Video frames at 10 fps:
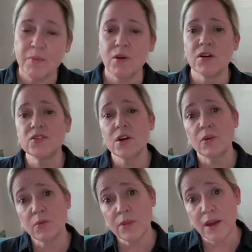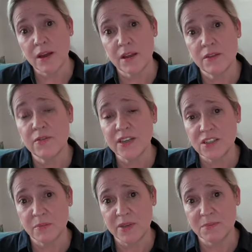but also the
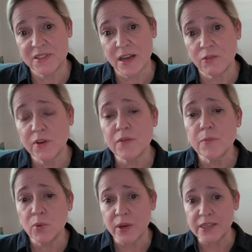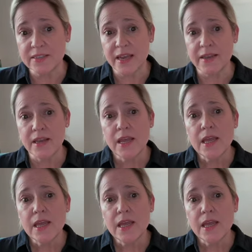victim himself, one of the boys, and